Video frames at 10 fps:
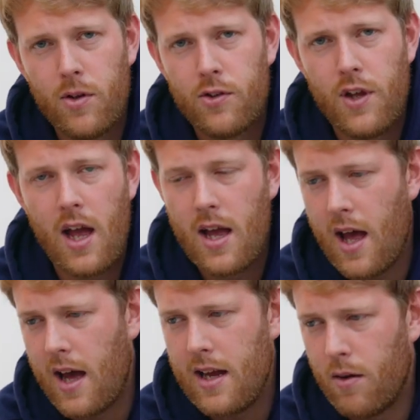the
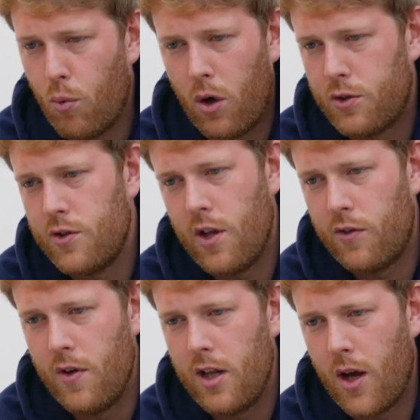CAA watches
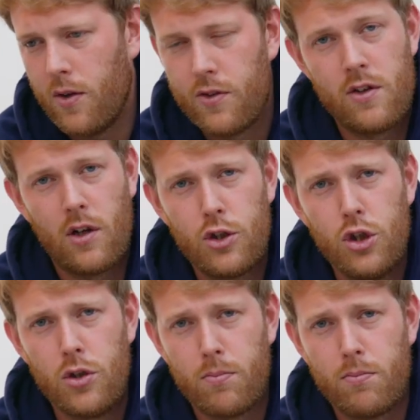this video and says I
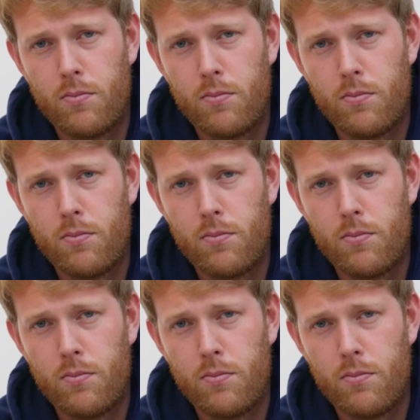should